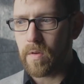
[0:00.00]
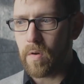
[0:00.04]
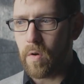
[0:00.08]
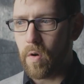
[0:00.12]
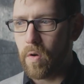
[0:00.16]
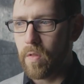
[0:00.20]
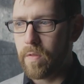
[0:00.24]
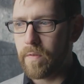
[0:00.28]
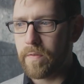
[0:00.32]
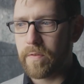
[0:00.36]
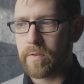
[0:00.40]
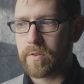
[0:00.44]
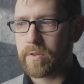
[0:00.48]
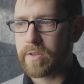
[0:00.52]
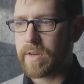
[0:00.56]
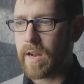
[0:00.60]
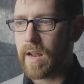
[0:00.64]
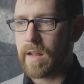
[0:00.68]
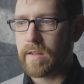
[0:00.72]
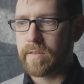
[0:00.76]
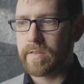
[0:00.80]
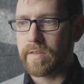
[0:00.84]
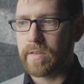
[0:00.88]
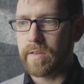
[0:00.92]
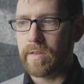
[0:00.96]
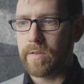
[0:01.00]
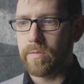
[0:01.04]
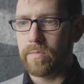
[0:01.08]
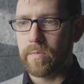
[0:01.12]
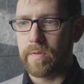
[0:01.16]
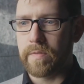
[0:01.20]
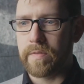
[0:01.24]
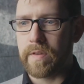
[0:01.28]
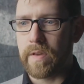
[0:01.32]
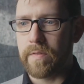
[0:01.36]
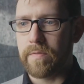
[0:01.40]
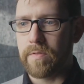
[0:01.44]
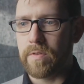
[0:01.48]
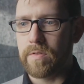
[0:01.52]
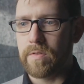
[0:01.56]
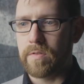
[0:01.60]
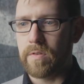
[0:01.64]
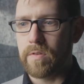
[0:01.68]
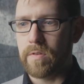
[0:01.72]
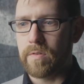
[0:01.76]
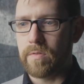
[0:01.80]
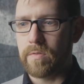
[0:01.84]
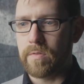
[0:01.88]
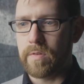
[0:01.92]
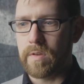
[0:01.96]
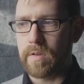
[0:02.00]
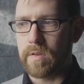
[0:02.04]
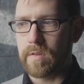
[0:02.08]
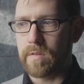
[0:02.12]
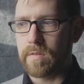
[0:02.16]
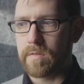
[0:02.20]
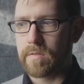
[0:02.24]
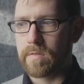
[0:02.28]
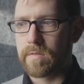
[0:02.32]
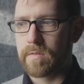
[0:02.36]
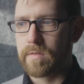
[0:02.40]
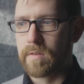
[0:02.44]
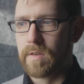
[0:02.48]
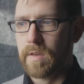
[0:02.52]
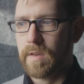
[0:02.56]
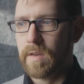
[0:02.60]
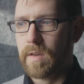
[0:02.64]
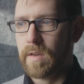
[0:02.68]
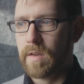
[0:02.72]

All the functionality we've given you is